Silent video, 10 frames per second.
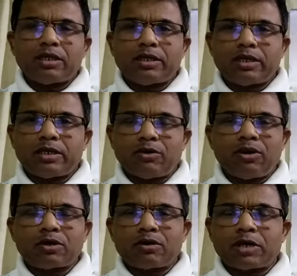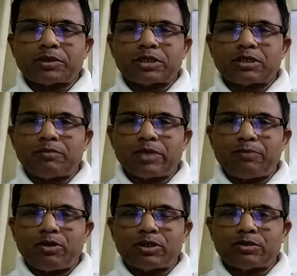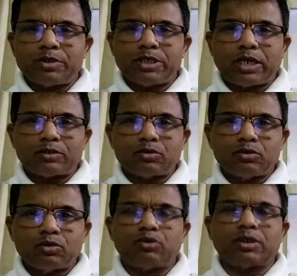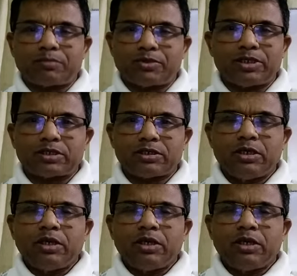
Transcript: then all corruptions and manipulations will be done through those employees.